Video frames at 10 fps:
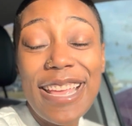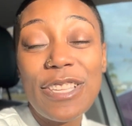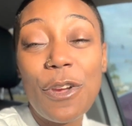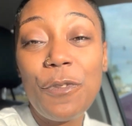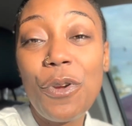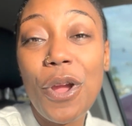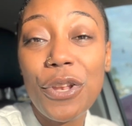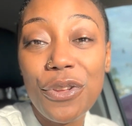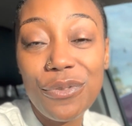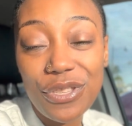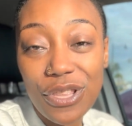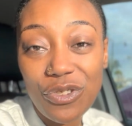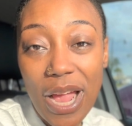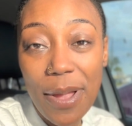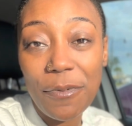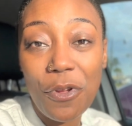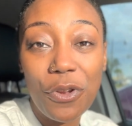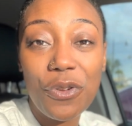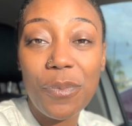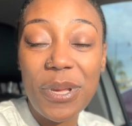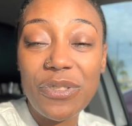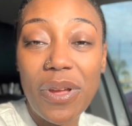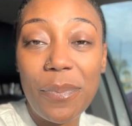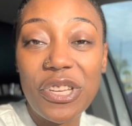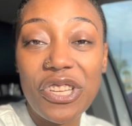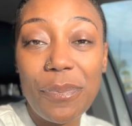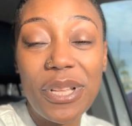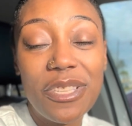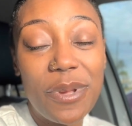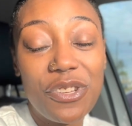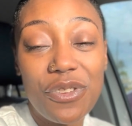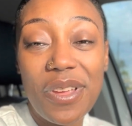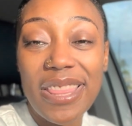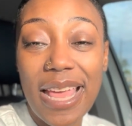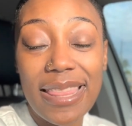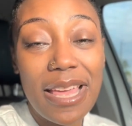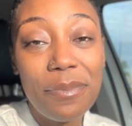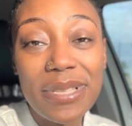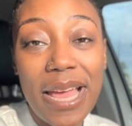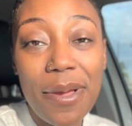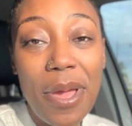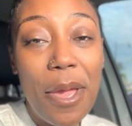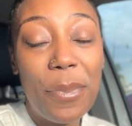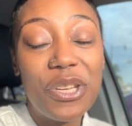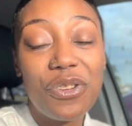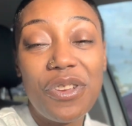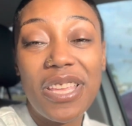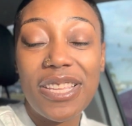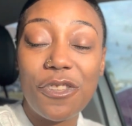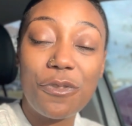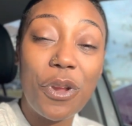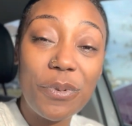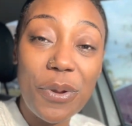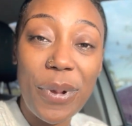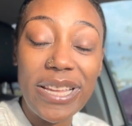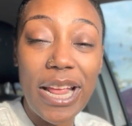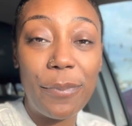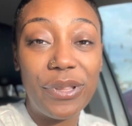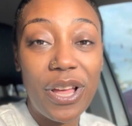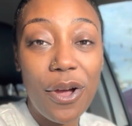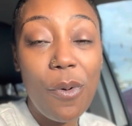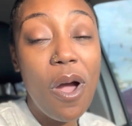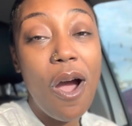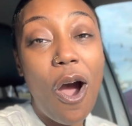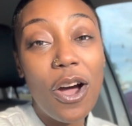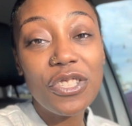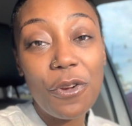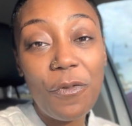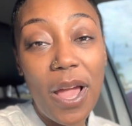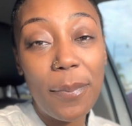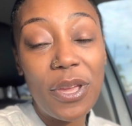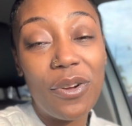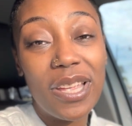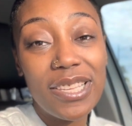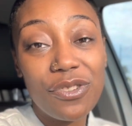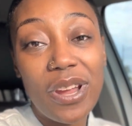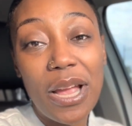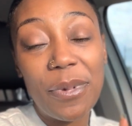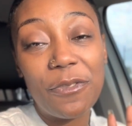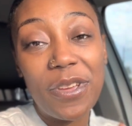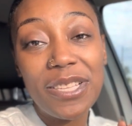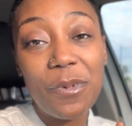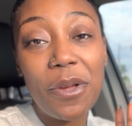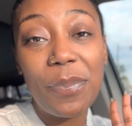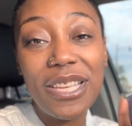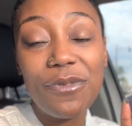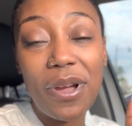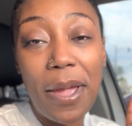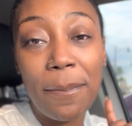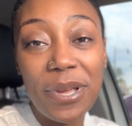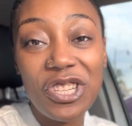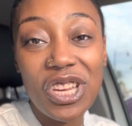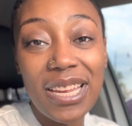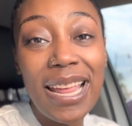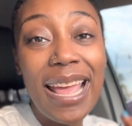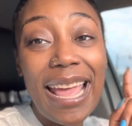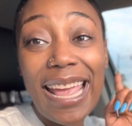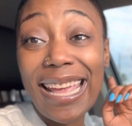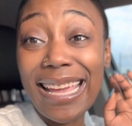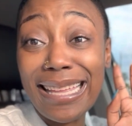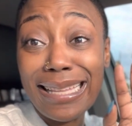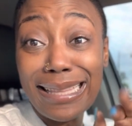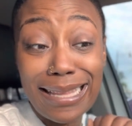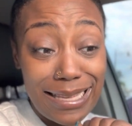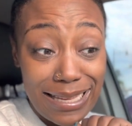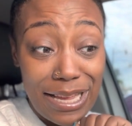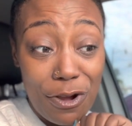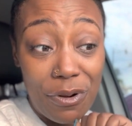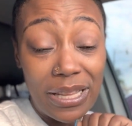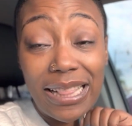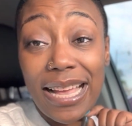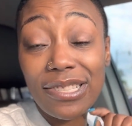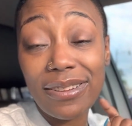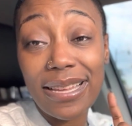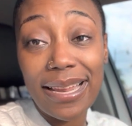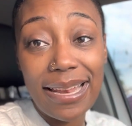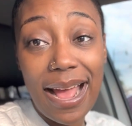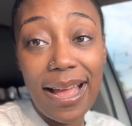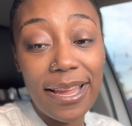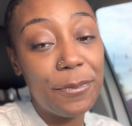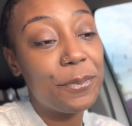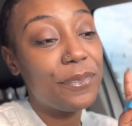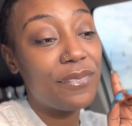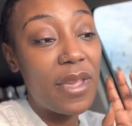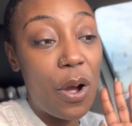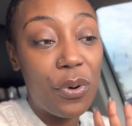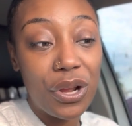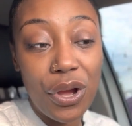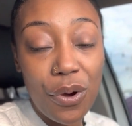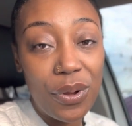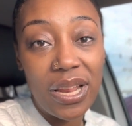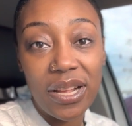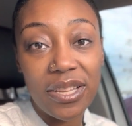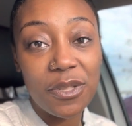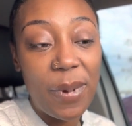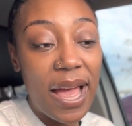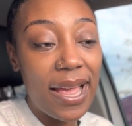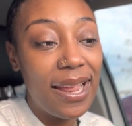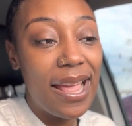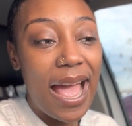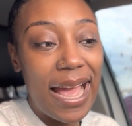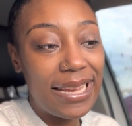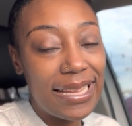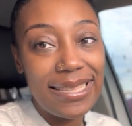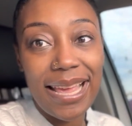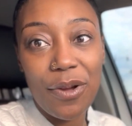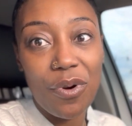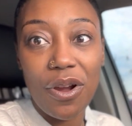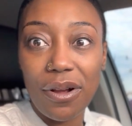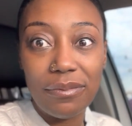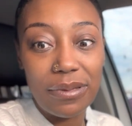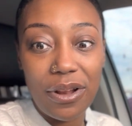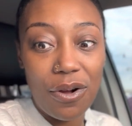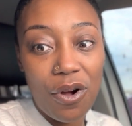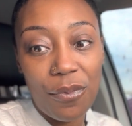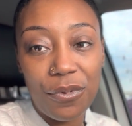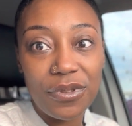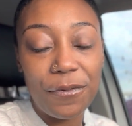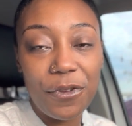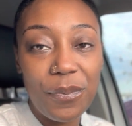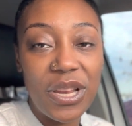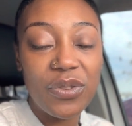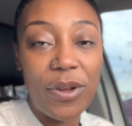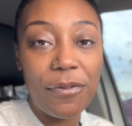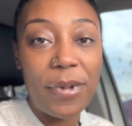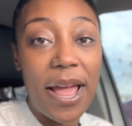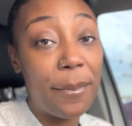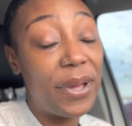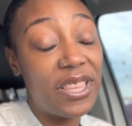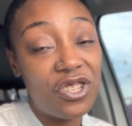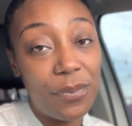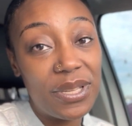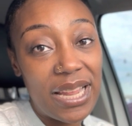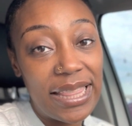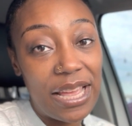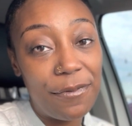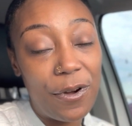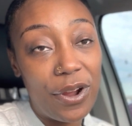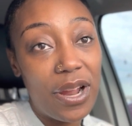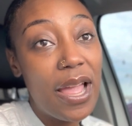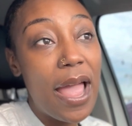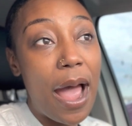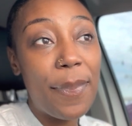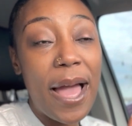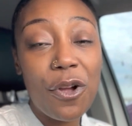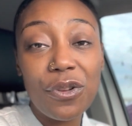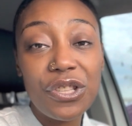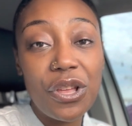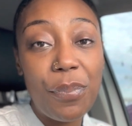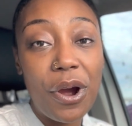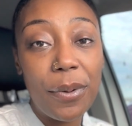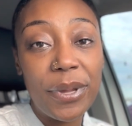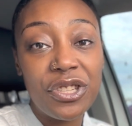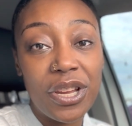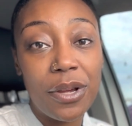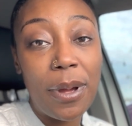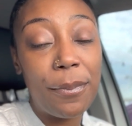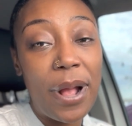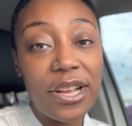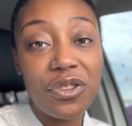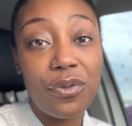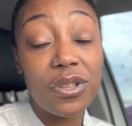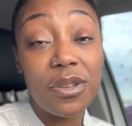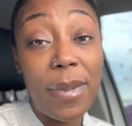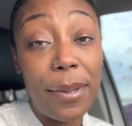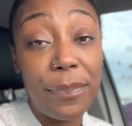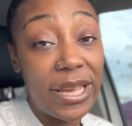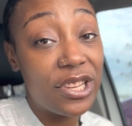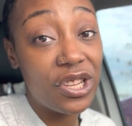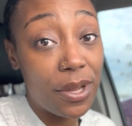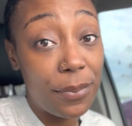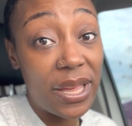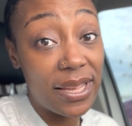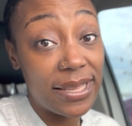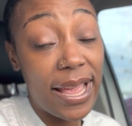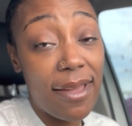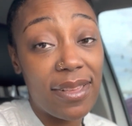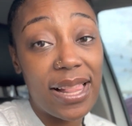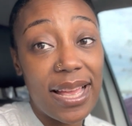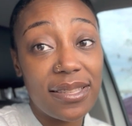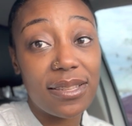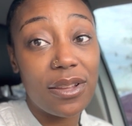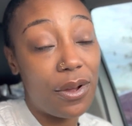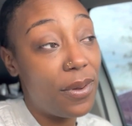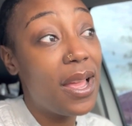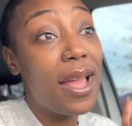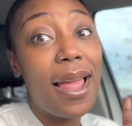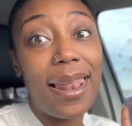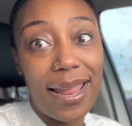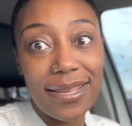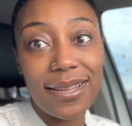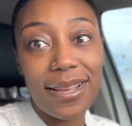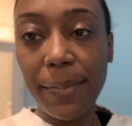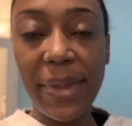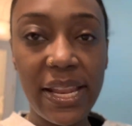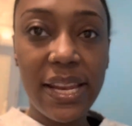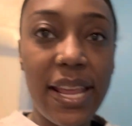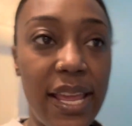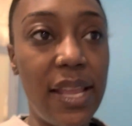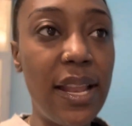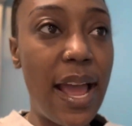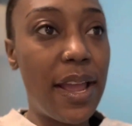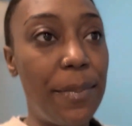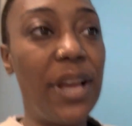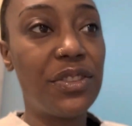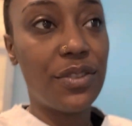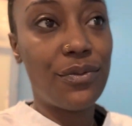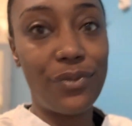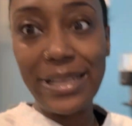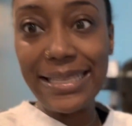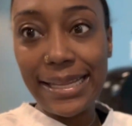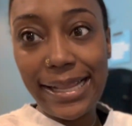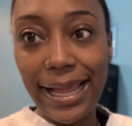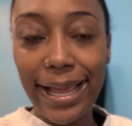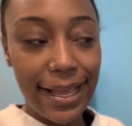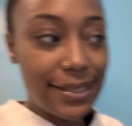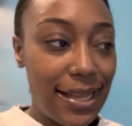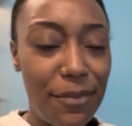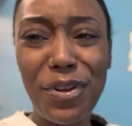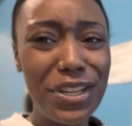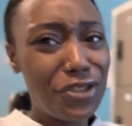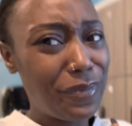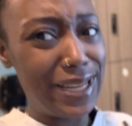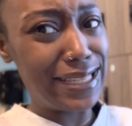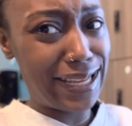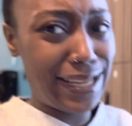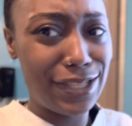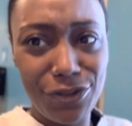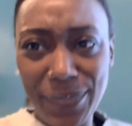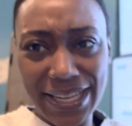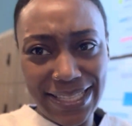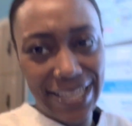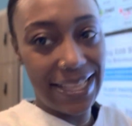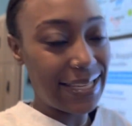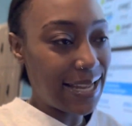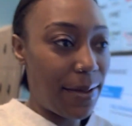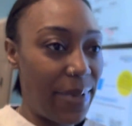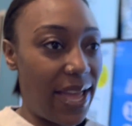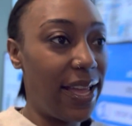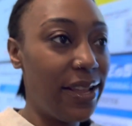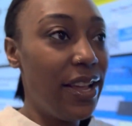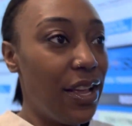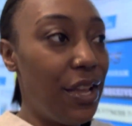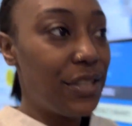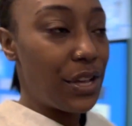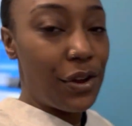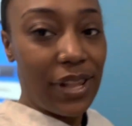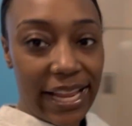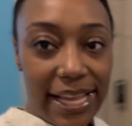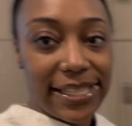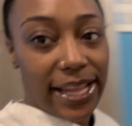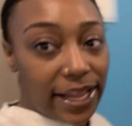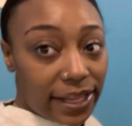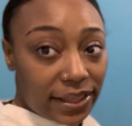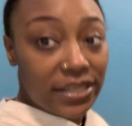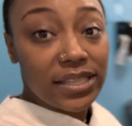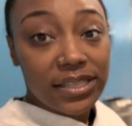So if you are new to the tribe, if you're new to Peaceful Ambition, please make sure you hit that thumbs up. Make sure you hit the subscription button down below. Also find me on Instagram and Facebook, Peaceful Ambition, and let's get going. The class starts at 9. I want to go get a good spot. I did say we're, you know, almost a few minutes away from 9, but the gym is not that far. I'm not going to the apartment gym. I'm actually going to my big gym because they have the classes. So let's Made it in. I am about to run to the class. I'm only 2 minutes late. 2 minutes late. That's not bad. So like I said, this